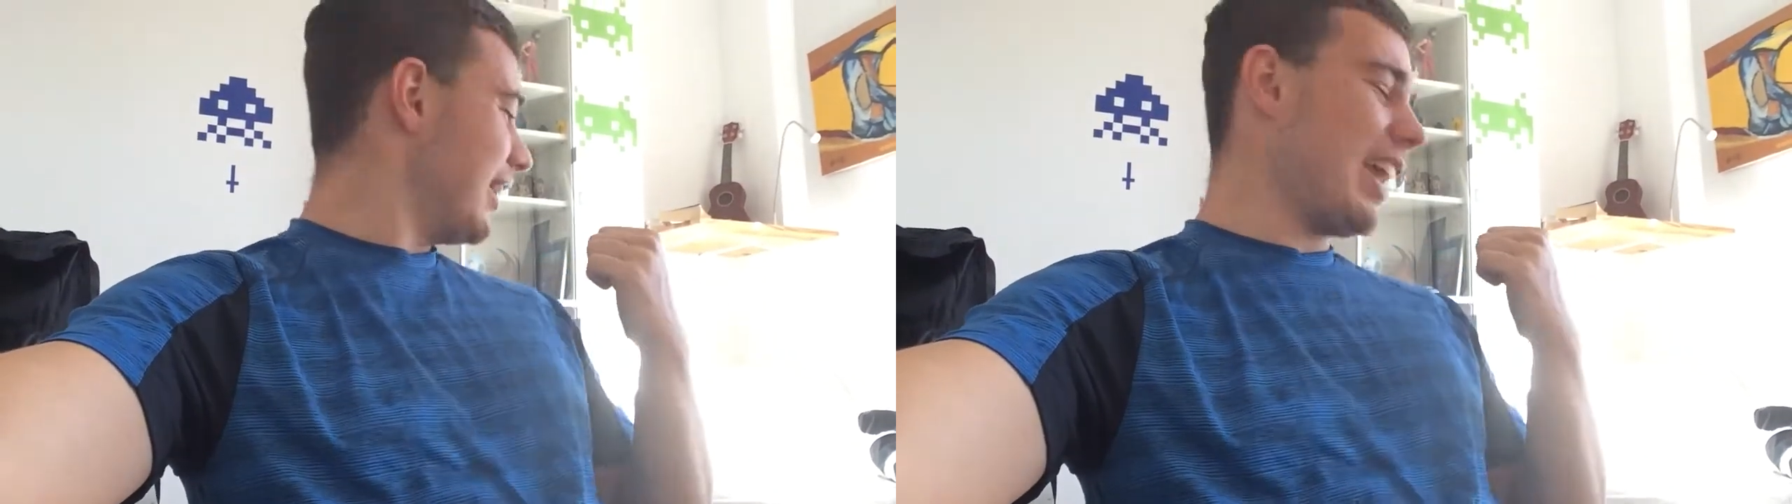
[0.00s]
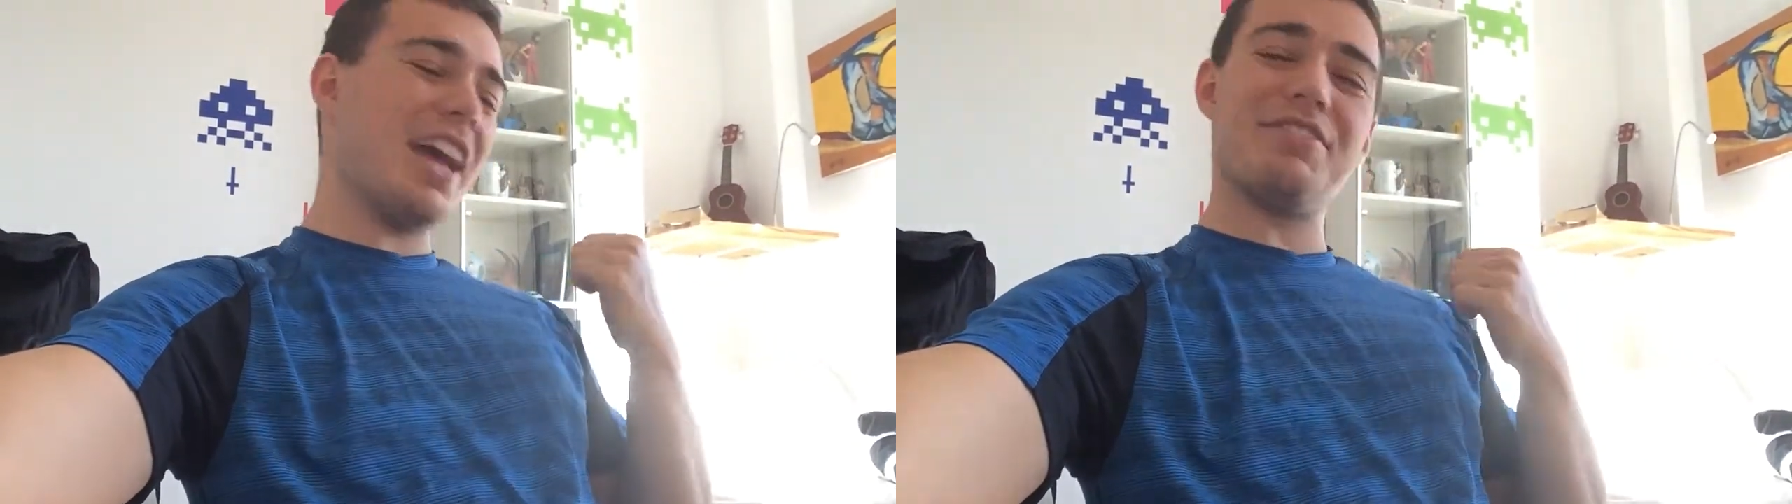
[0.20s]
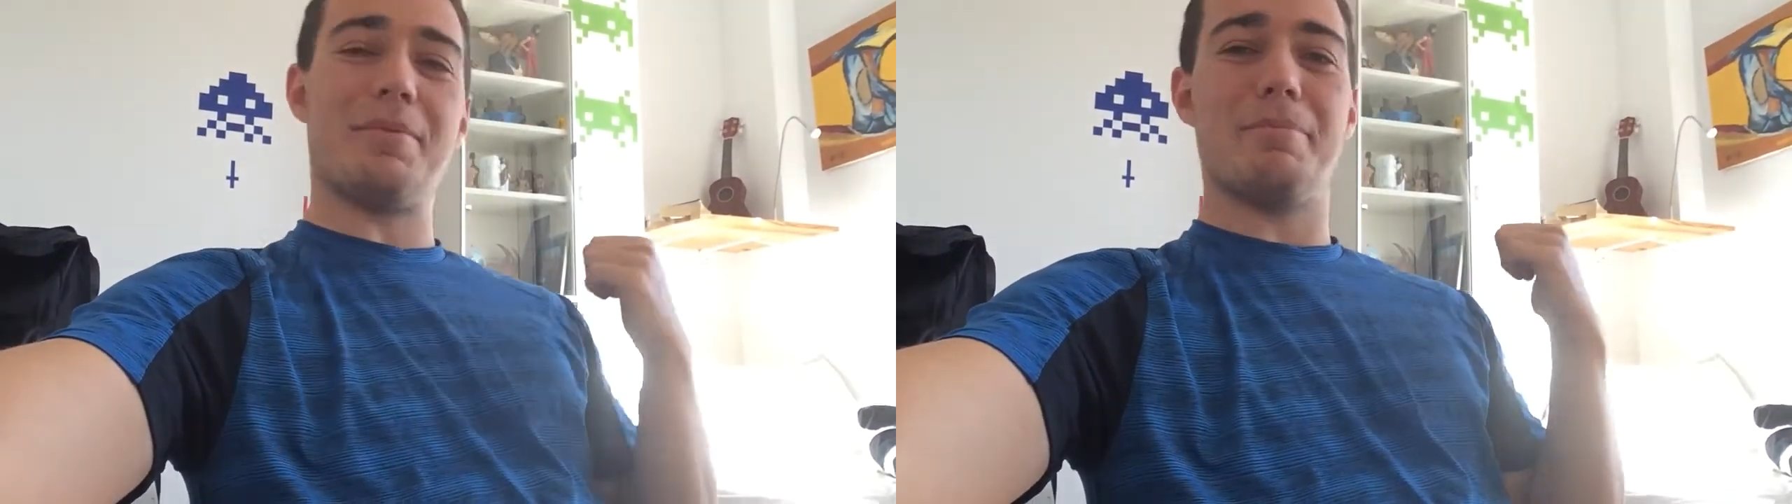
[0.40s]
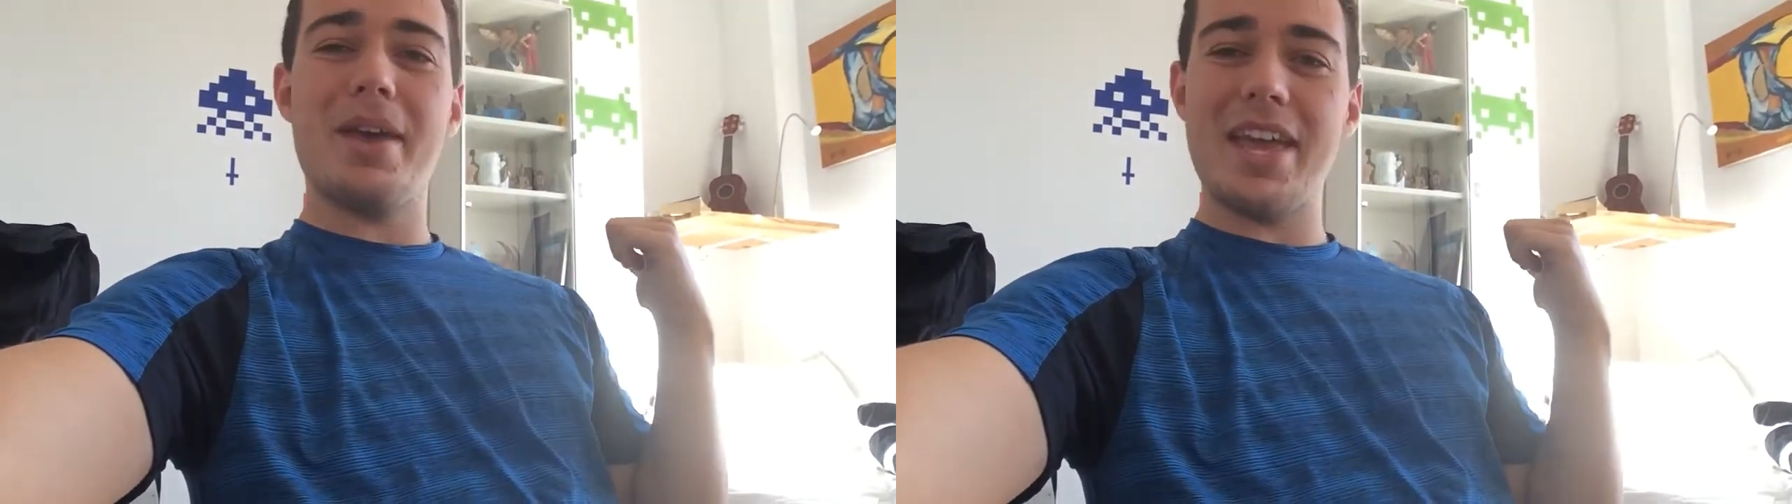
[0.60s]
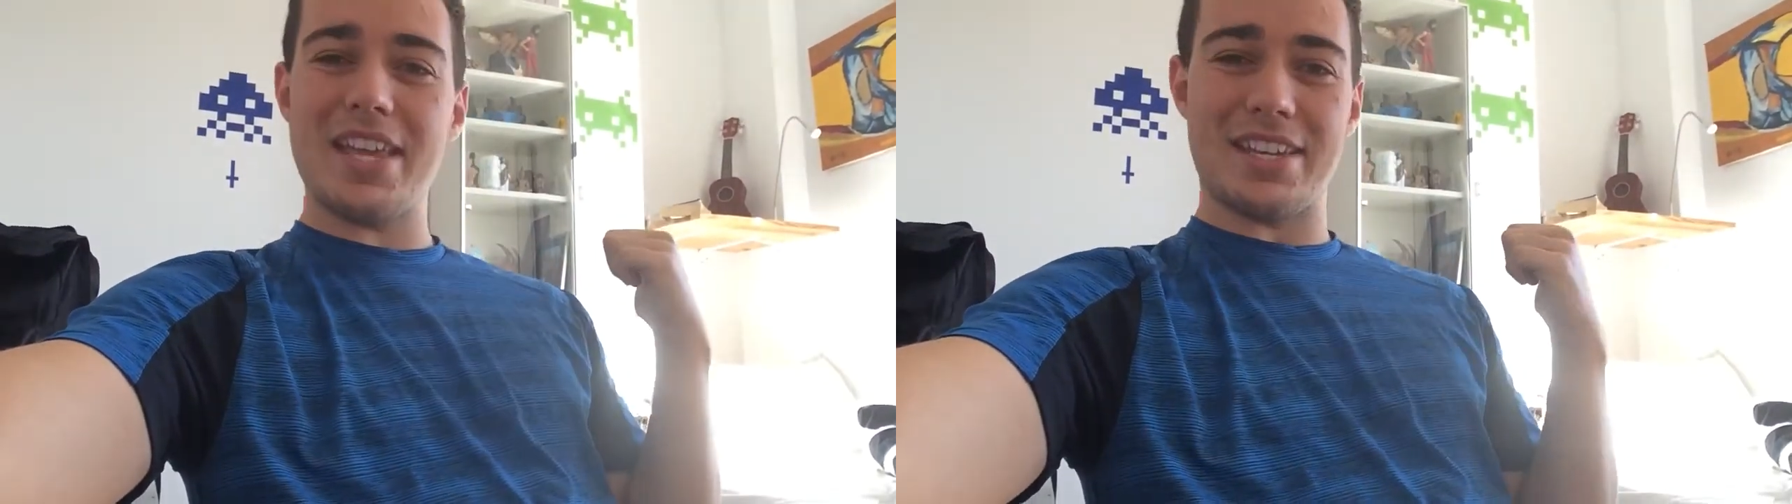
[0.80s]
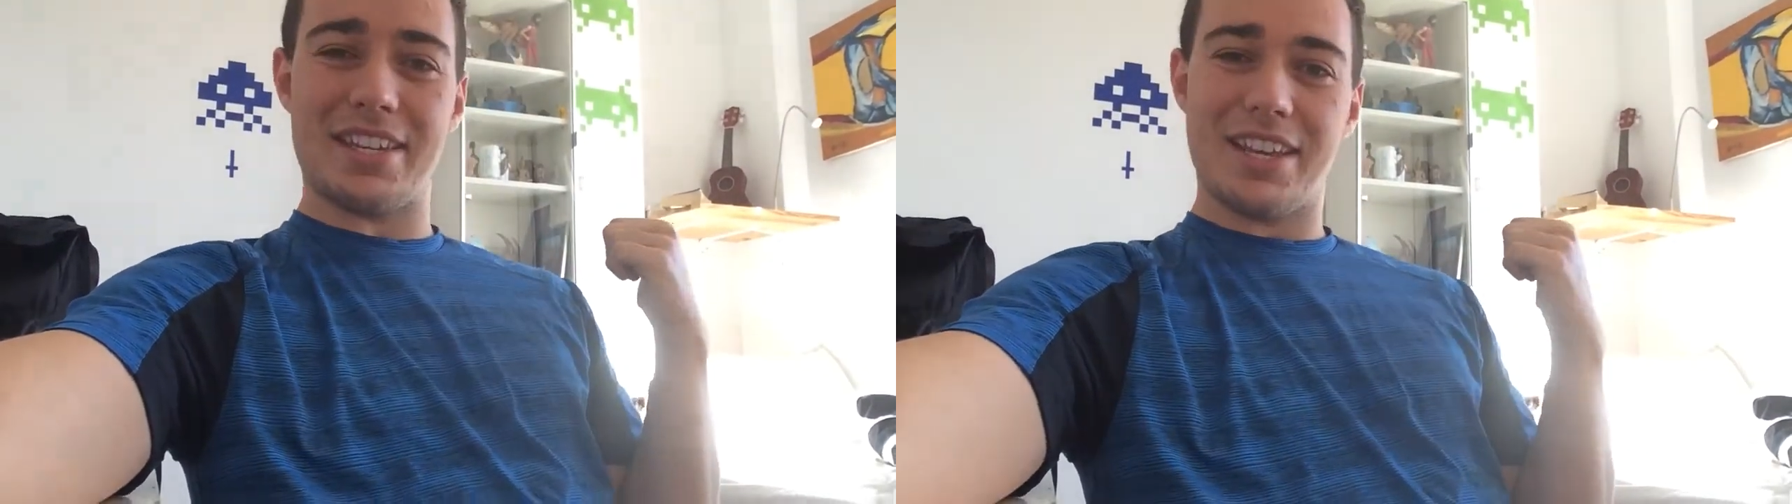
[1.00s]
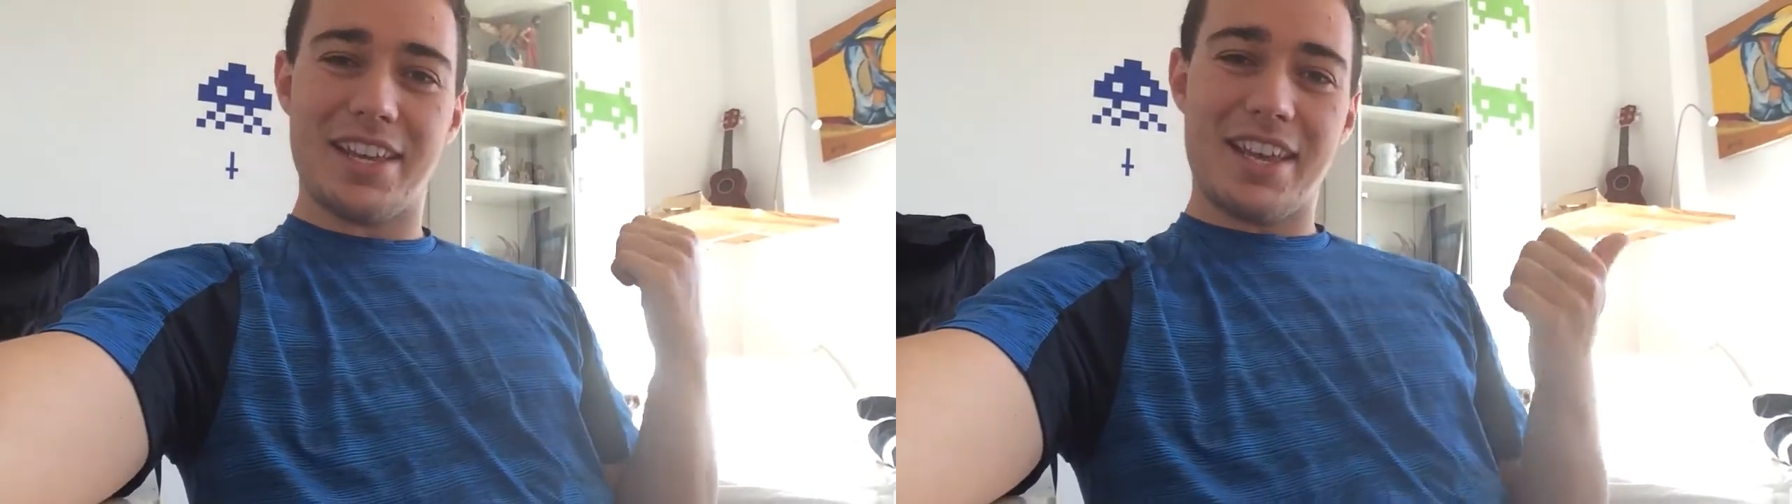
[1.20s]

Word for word: they have it made.